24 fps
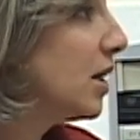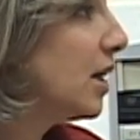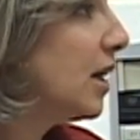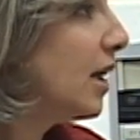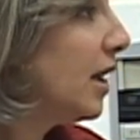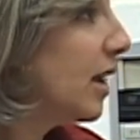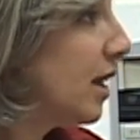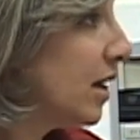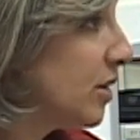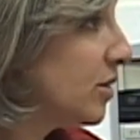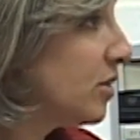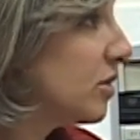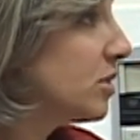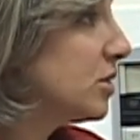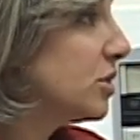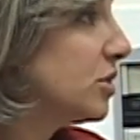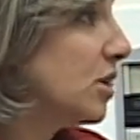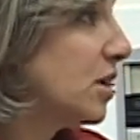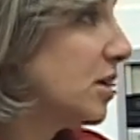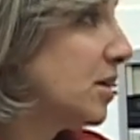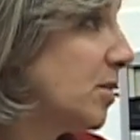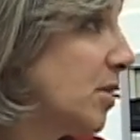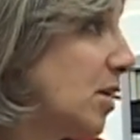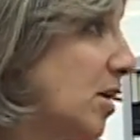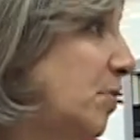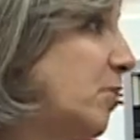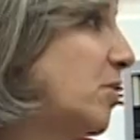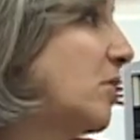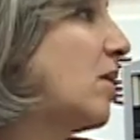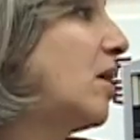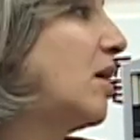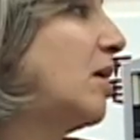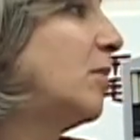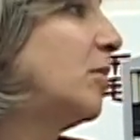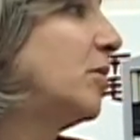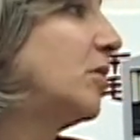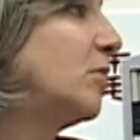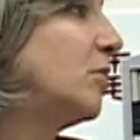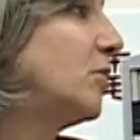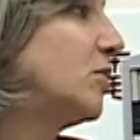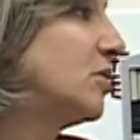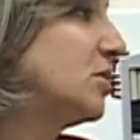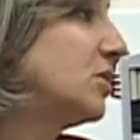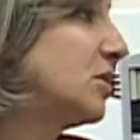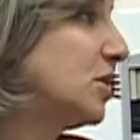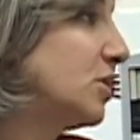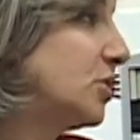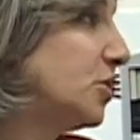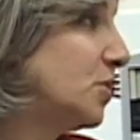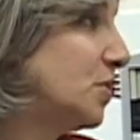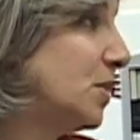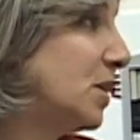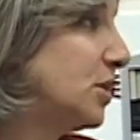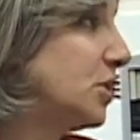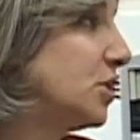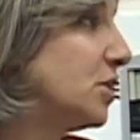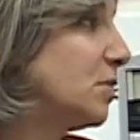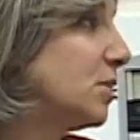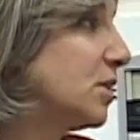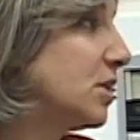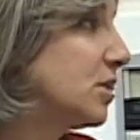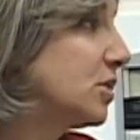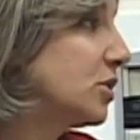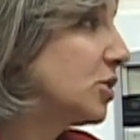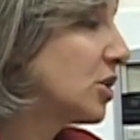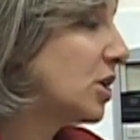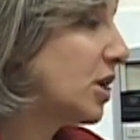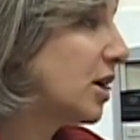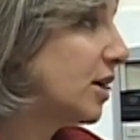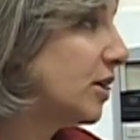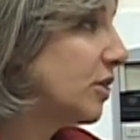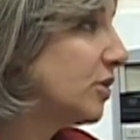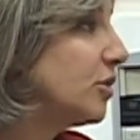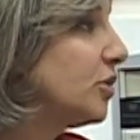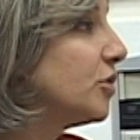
handle a problem or a situation with a child.